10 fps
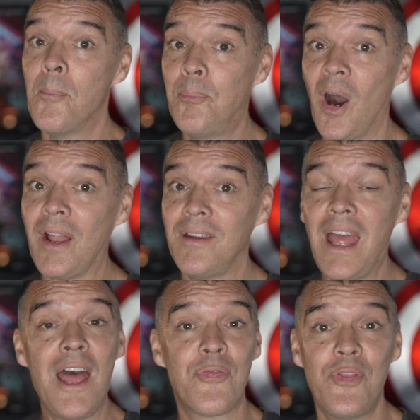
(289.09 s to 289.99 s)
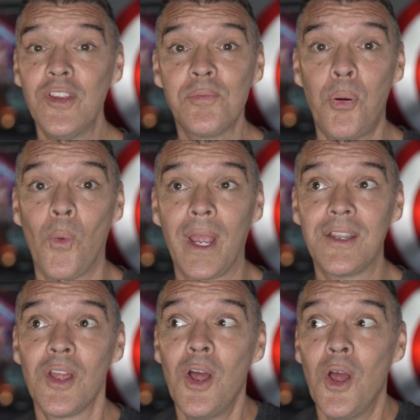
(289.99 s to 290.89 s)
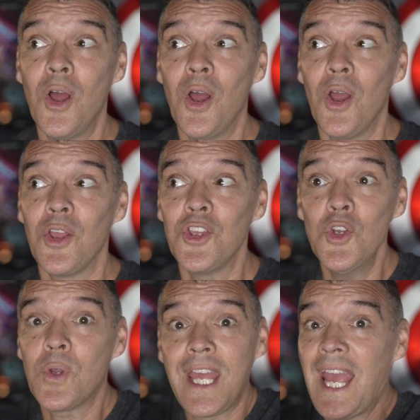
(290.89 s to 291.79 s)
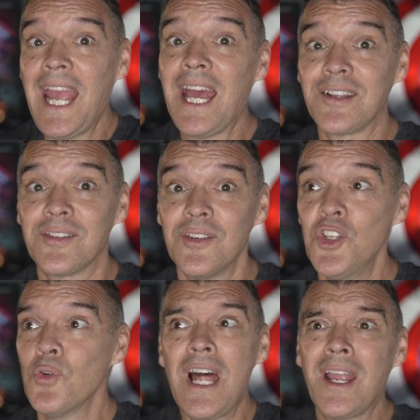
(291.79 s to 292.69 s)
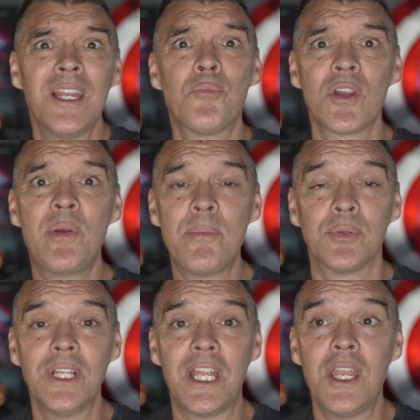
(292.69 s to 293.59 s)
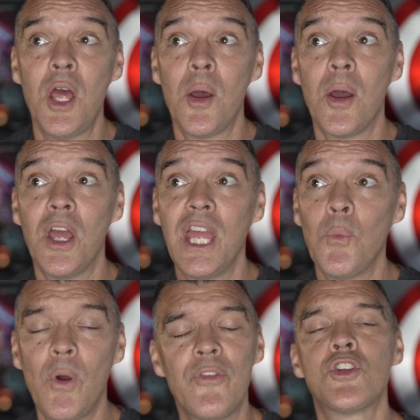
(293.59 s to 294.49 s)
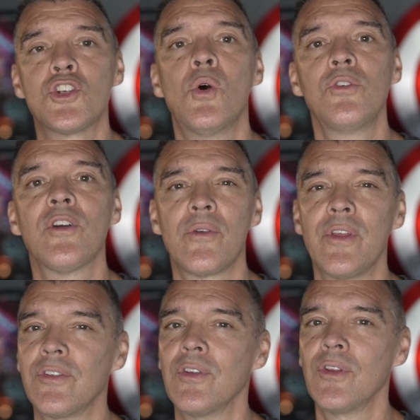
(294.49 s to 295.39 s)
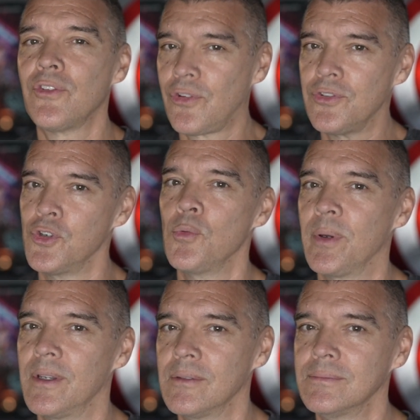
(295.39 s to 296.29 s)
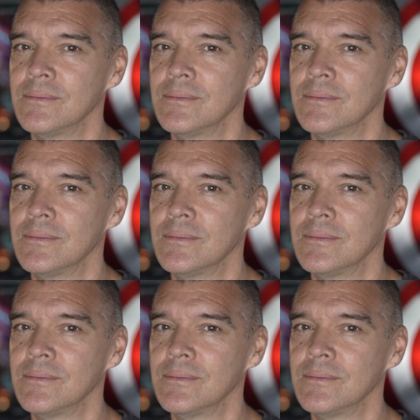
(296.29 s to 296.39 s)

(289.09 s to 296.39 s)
But at this point, you can't. You're not gonna bring people in when the shows are this stupid.